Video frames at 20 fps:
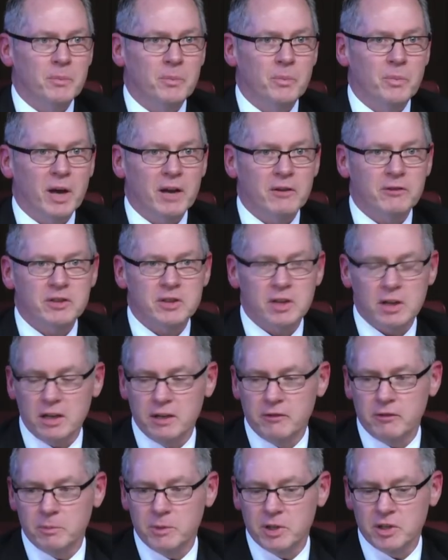But certainly
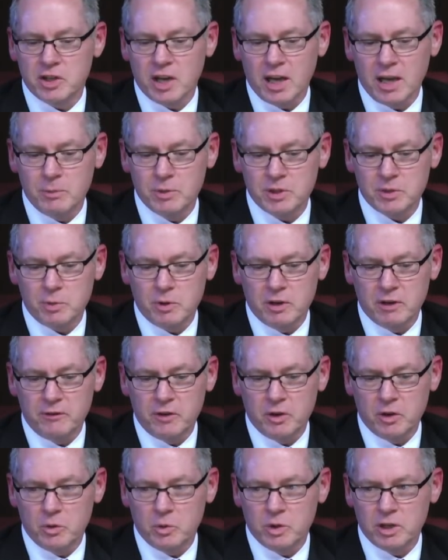from the Chamber's point of
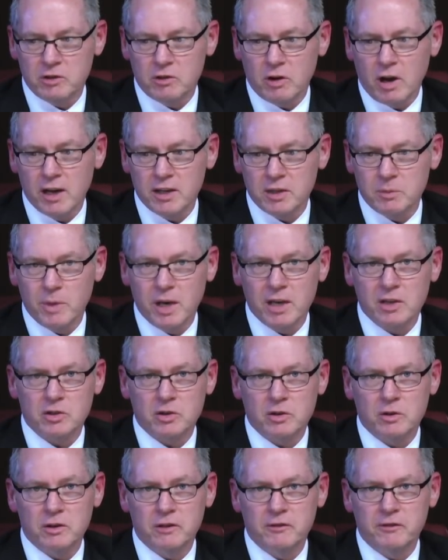view, we're trying to make
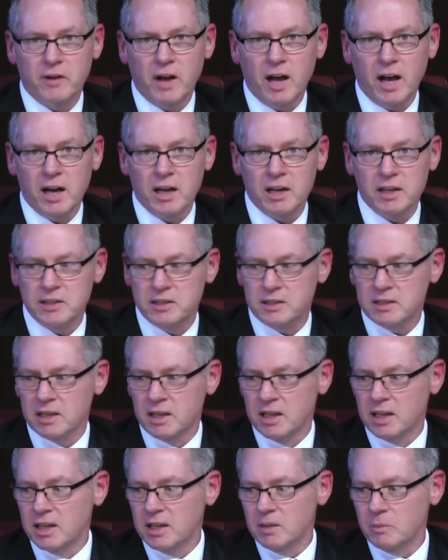sure the file is
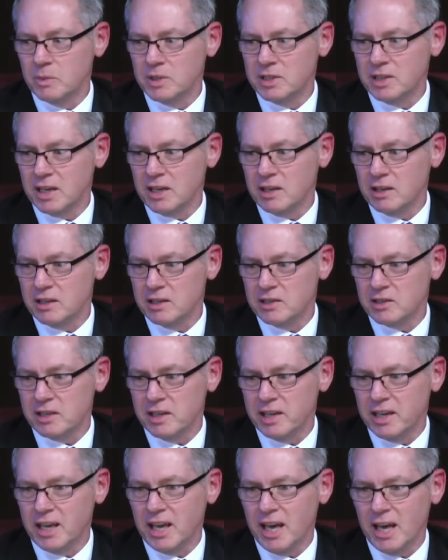meticulously
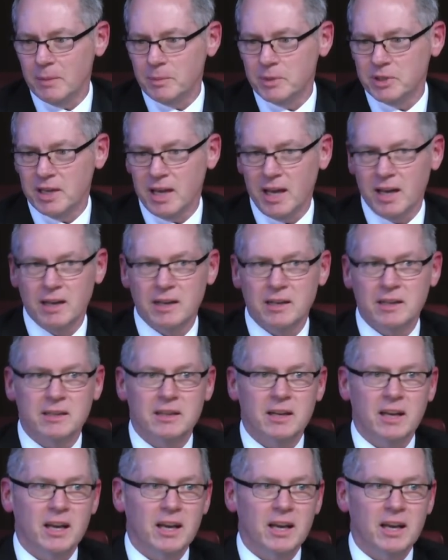kept and